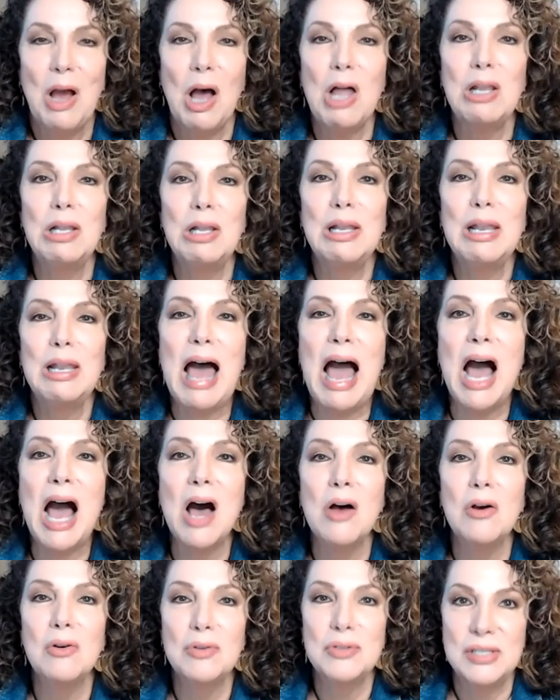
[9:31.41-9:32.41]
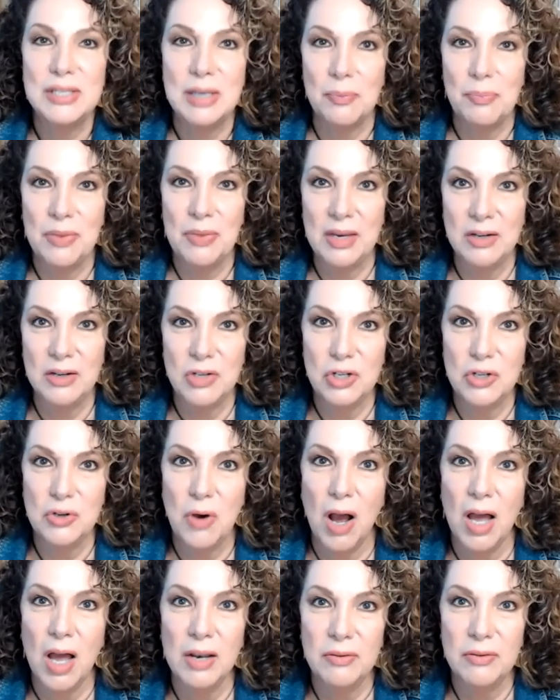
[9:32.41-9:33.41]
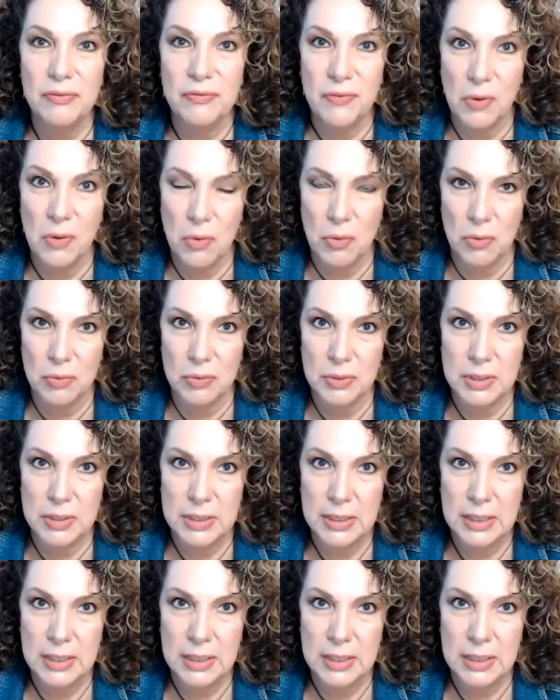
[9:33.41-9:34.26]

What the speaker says: Allow something to unfold.